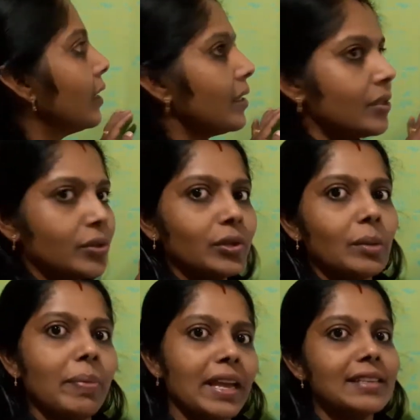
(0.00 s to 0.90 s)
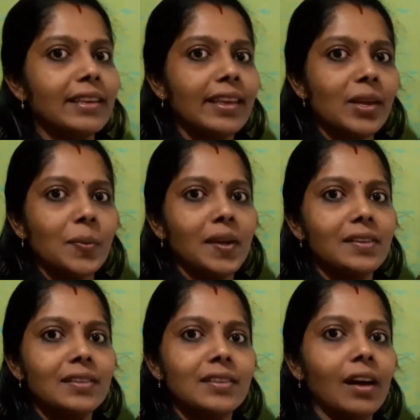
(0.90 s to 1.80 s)
So the basic
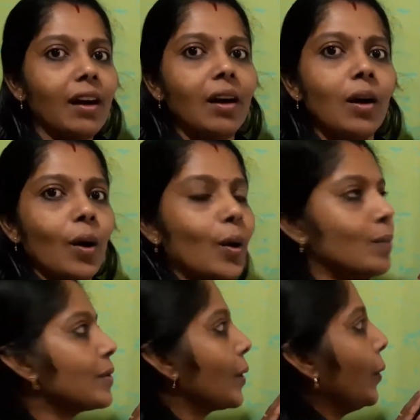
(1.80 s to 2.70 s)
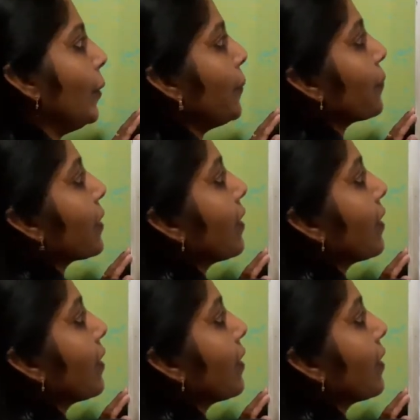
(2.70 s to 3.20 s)
equation is the Ohm's law.